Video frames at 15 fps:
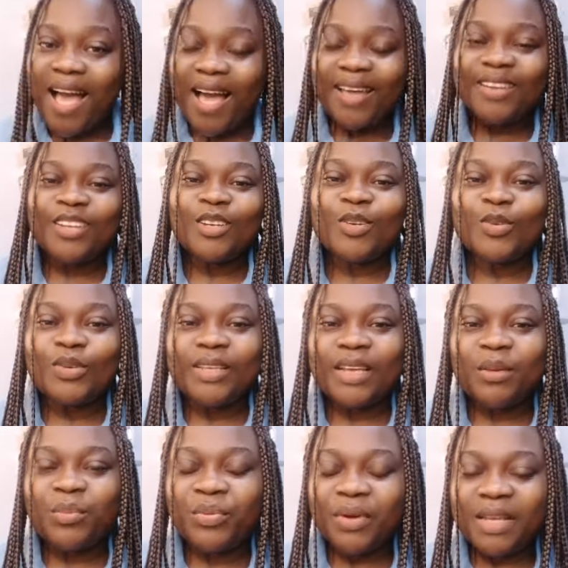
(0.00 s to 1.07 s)

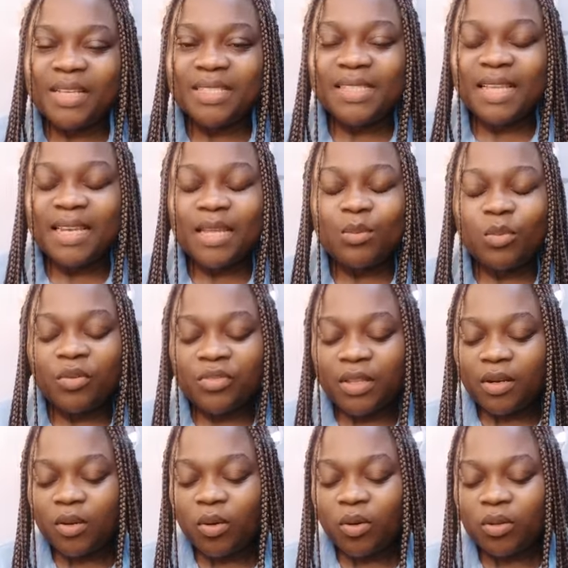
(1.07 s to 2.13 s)
Hallelujah. Praise the name of
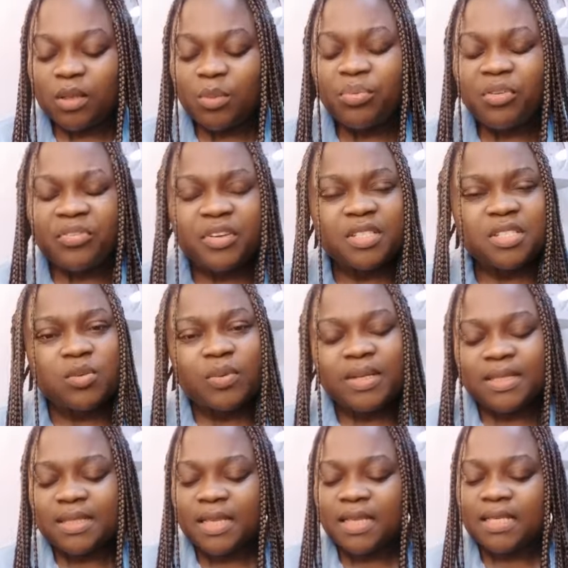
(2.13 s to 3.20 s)
the Lord. The prophetic
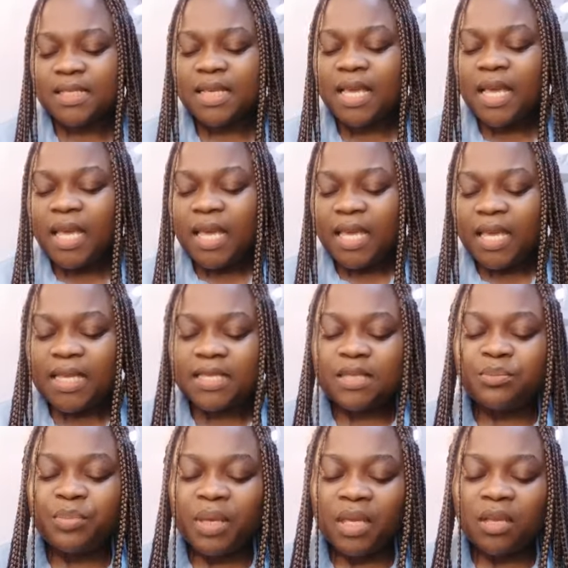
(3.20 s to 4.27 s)
word says
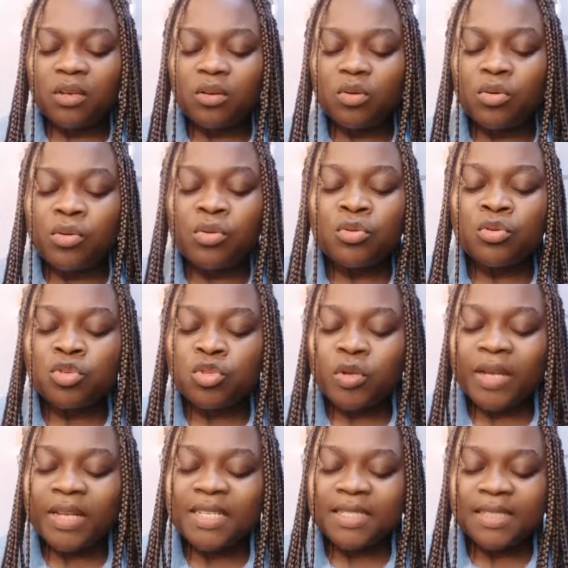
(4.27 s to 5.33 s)
he's been
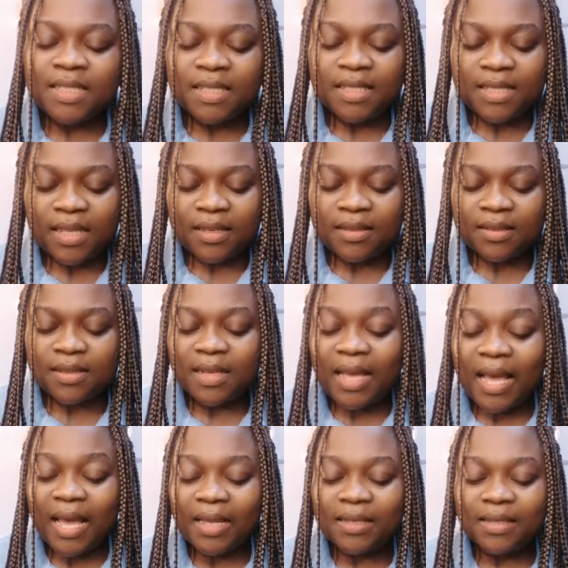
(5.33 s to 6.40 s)
unusually distant
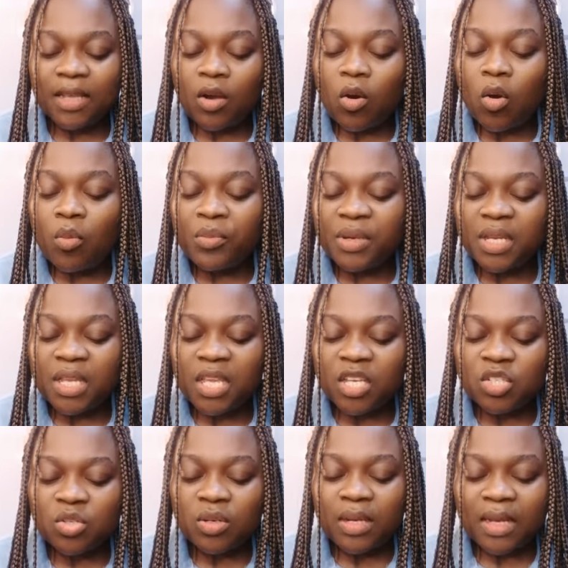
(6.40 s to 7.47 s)
and the
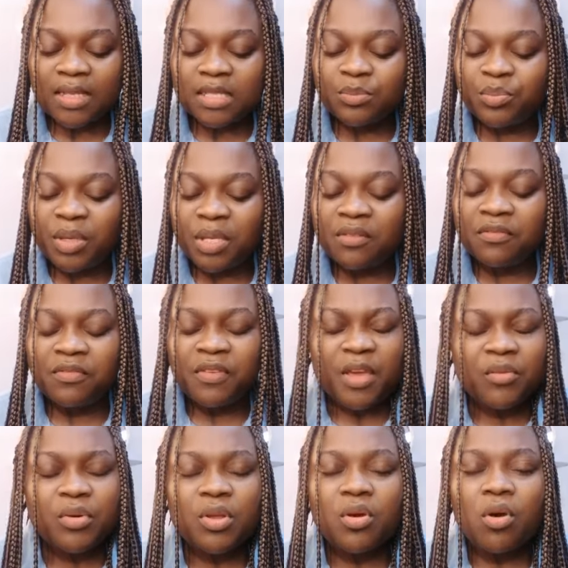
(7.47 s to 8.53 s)
communication has been
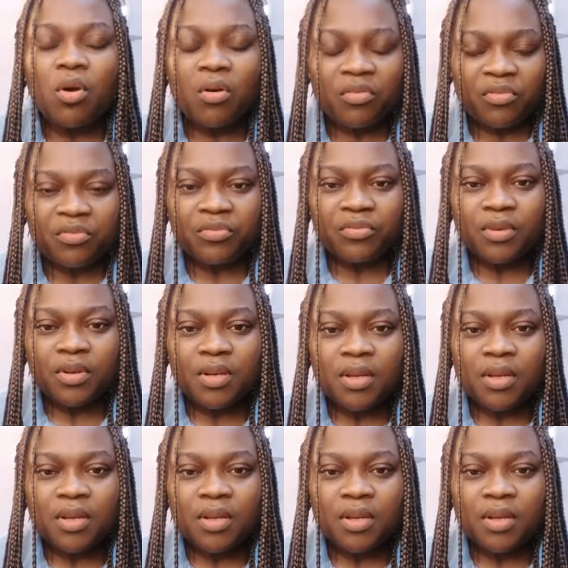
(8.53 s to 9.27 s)
very off.